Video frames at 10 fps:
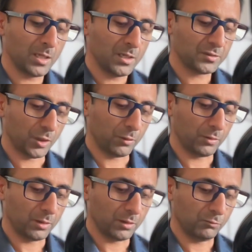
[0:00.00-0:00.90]
So
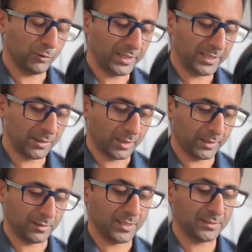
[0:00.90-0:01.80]
reading
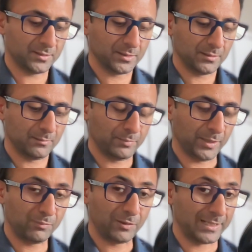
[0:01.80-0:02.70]
guidelines,
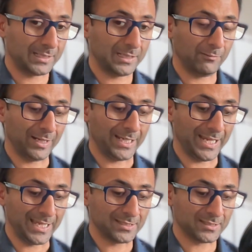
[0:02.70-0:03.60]
being practically ready
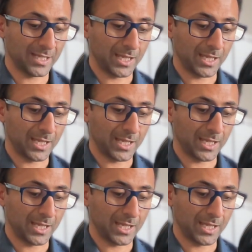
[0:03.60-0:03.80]
is